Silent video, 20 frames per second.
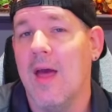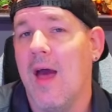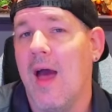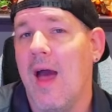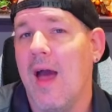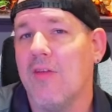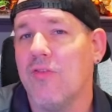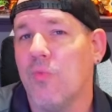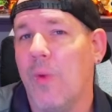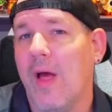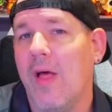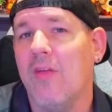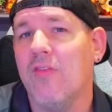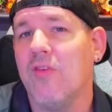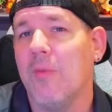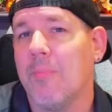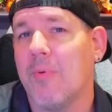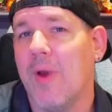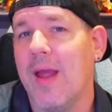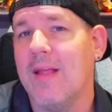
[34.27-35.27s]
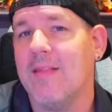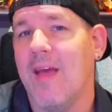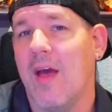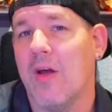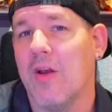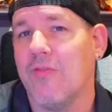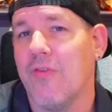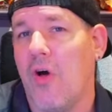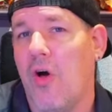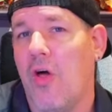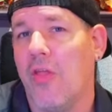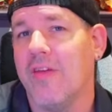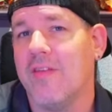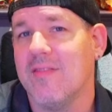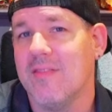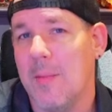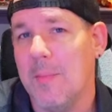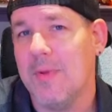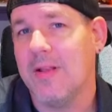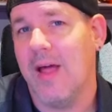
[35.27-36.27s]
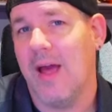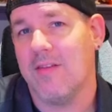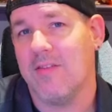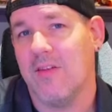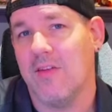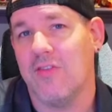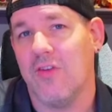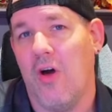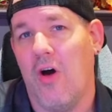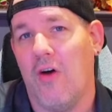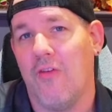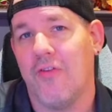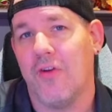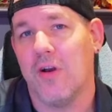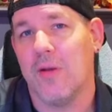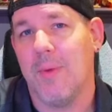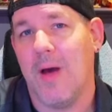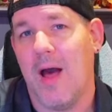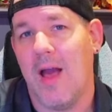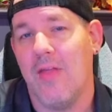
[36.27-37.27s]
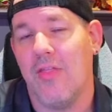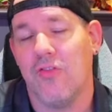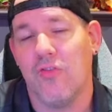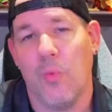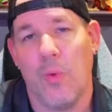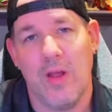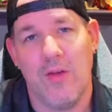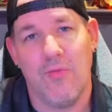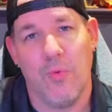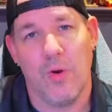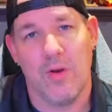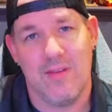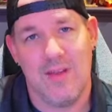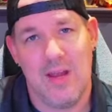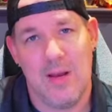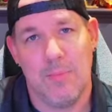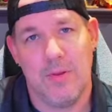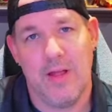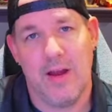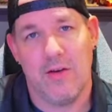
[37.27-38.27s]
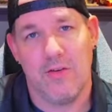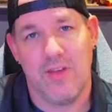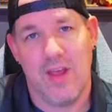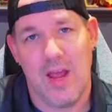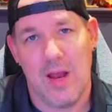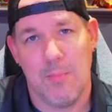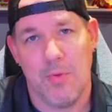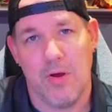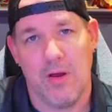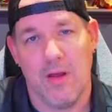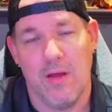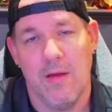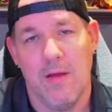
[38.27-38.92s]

as well as a breakdown of all the subclasses offered by the 2014 Player's Handbook.